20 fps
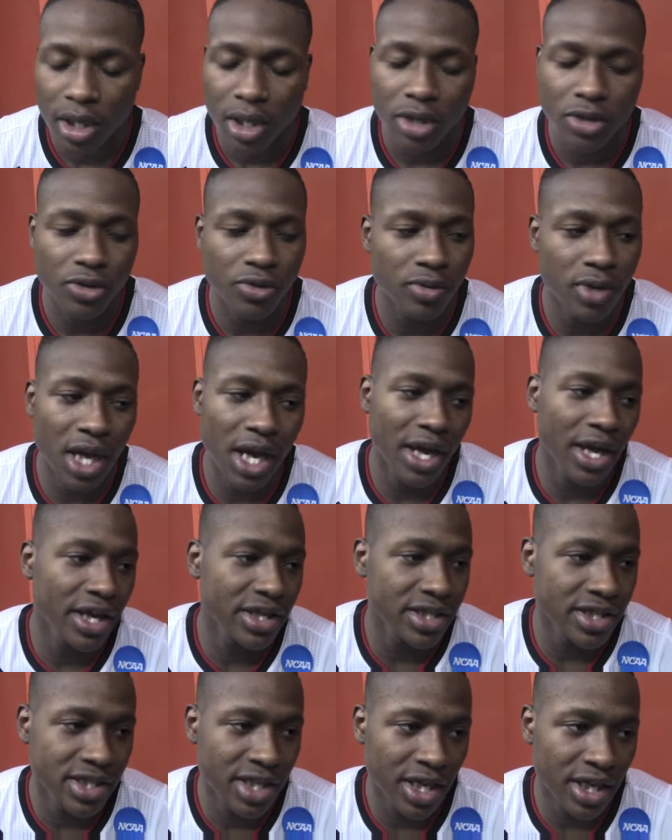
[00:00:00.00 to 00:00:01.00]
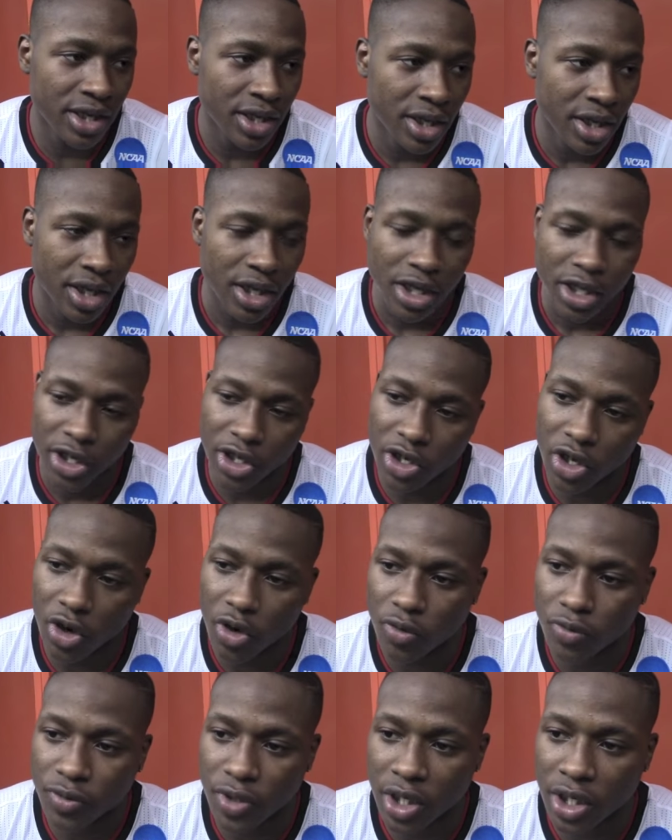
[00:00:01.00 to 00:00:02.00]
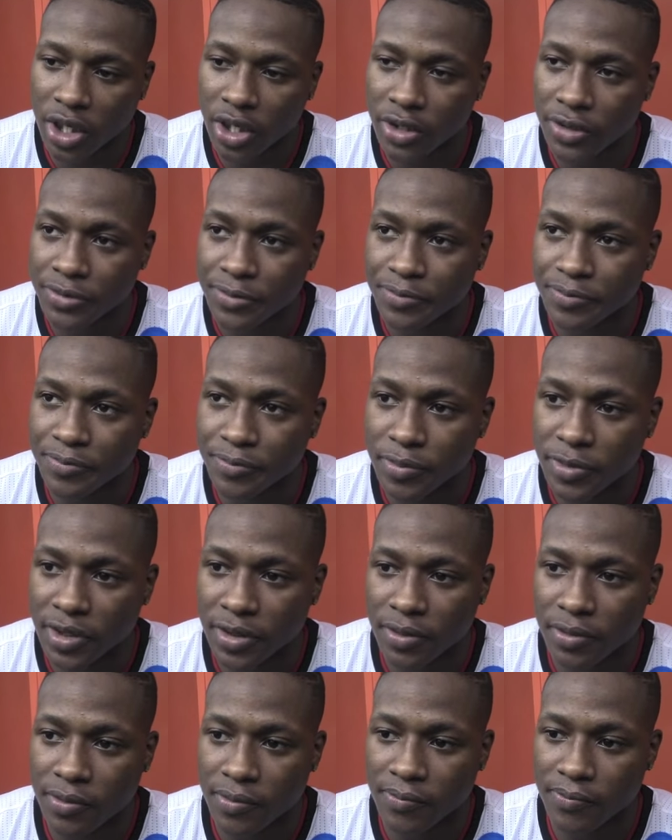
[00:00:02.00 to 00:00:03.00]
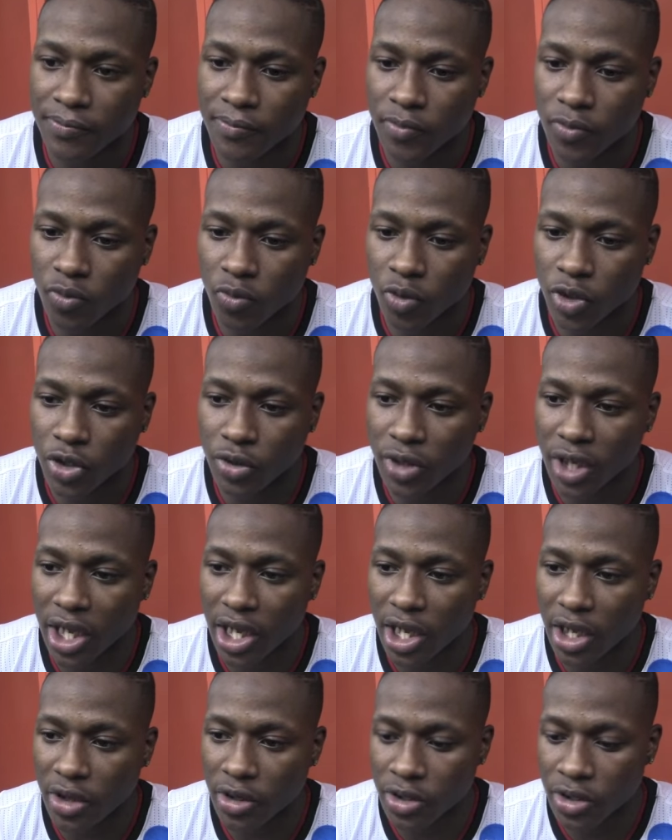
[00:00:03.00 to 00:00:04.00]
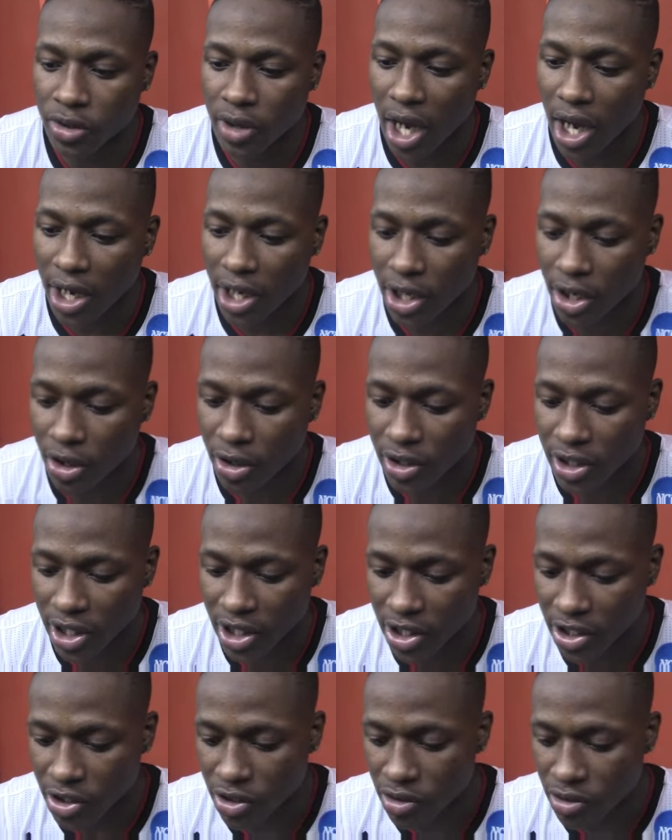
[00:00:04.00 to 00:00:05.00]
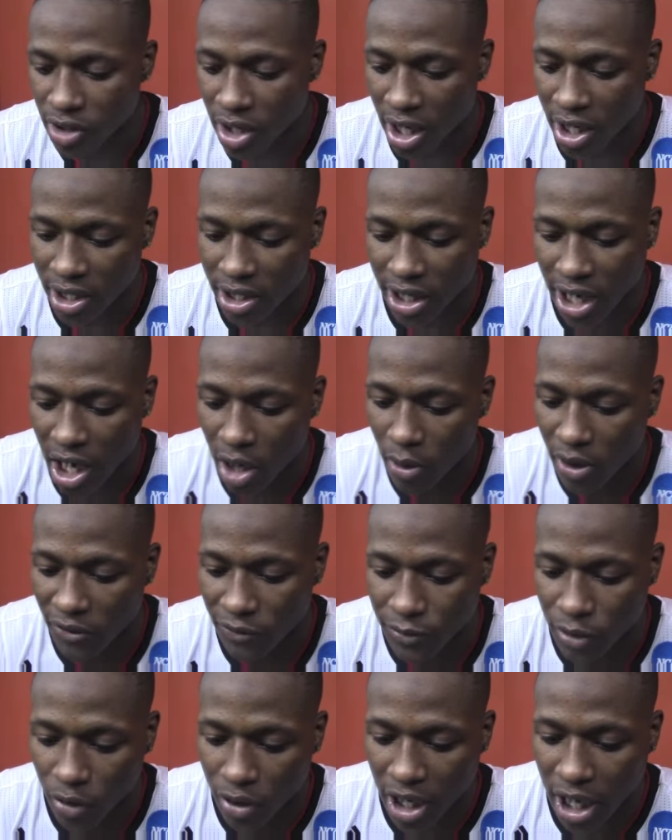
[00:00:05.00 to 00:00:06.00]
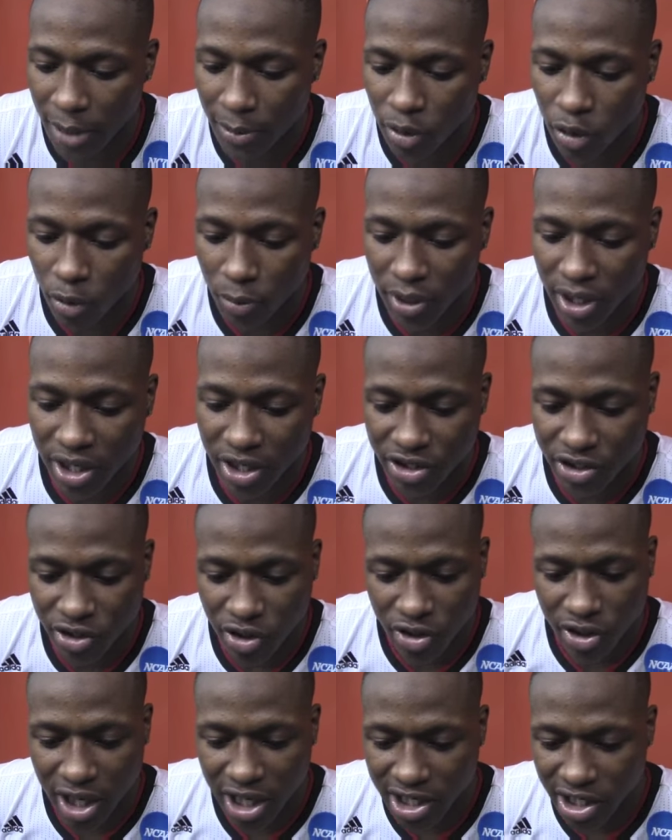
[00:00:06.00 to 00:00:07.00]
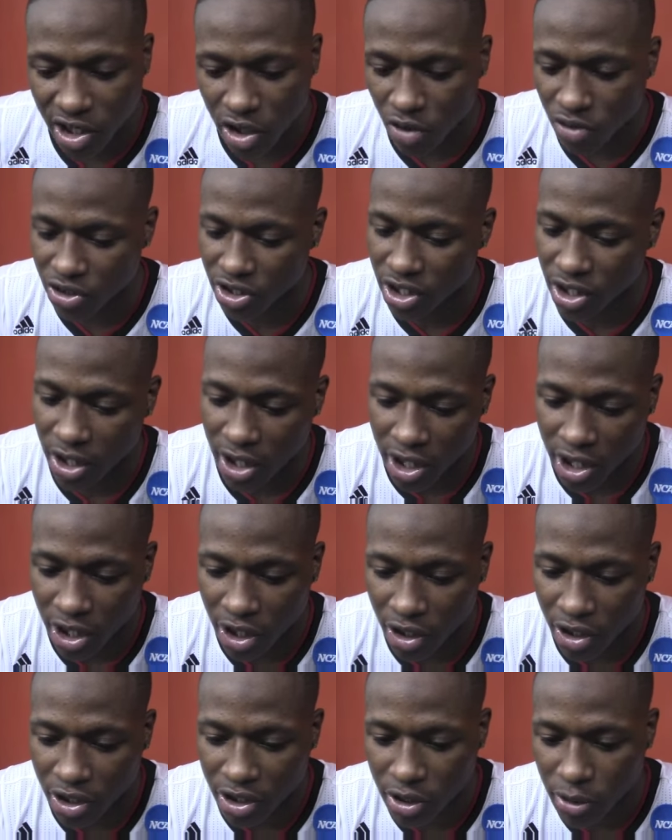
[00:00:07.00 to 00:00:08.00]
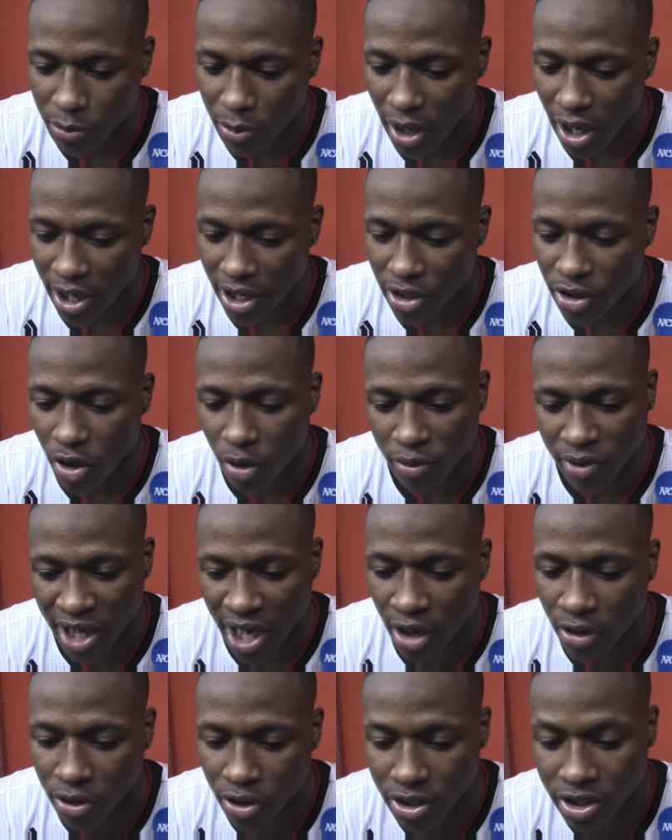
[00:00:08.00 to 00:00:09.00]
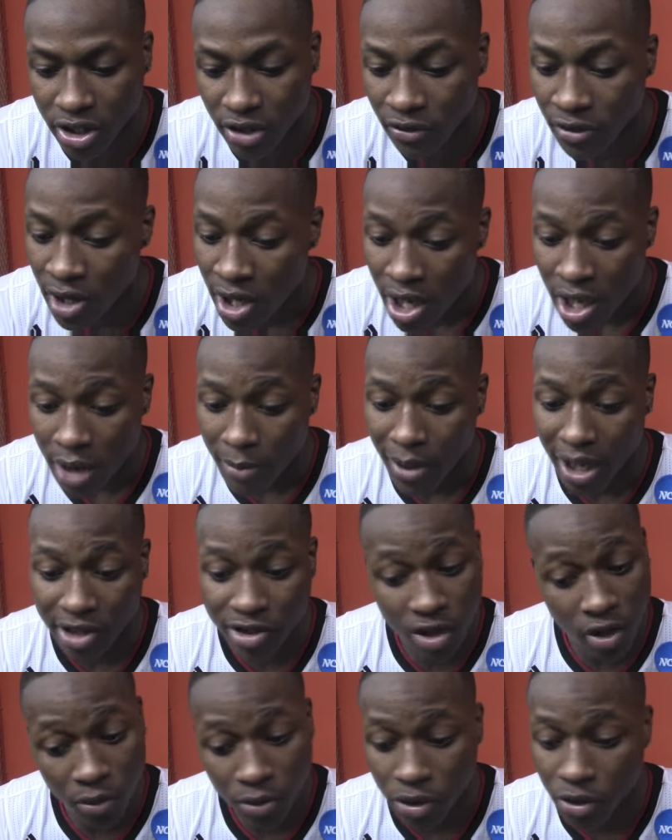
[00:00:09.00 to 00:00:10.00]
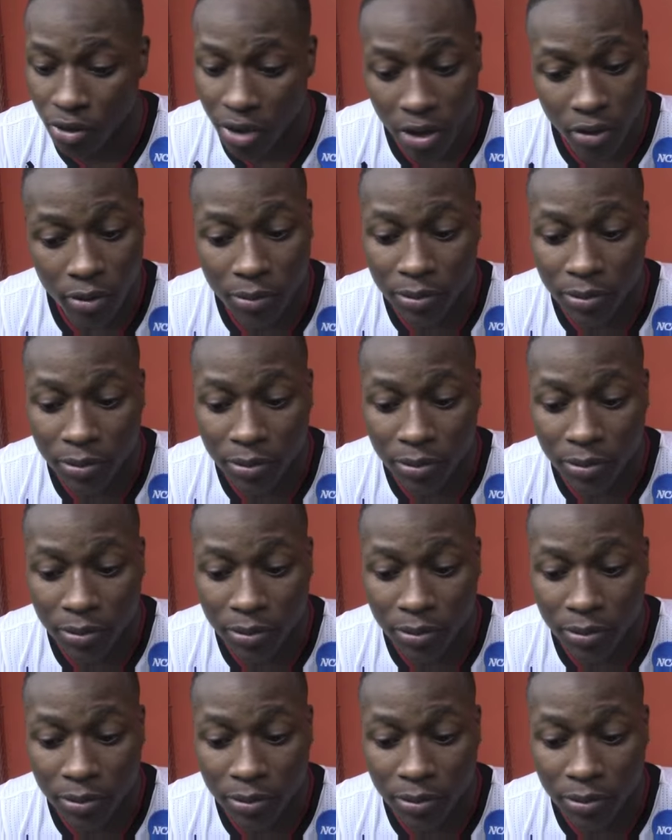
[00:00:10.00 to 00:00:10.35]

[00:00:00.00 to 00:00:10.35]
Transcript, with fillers: do not hesitate. You know, uh, when you get you got here and then you kind of got away from your game a little bit because you know you got the coaches in your ear and you probably you know down there. yourself. But I told him when you in there with